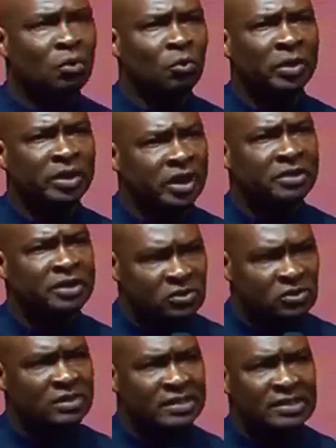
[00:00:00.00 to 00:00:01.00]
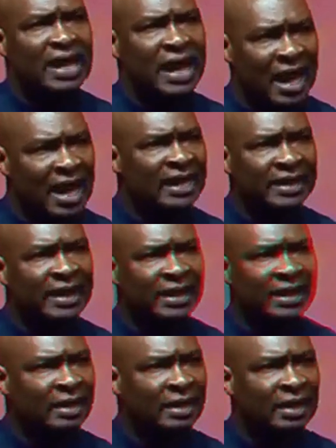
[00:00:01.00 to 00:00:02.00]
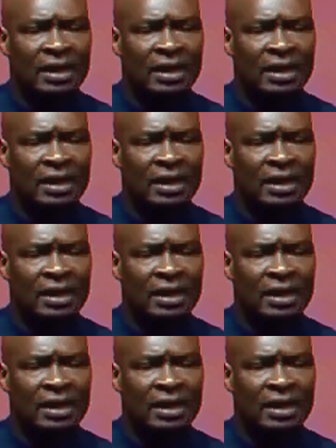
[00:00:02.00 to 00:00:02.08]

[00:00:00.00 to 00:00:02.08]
with the resources I had then,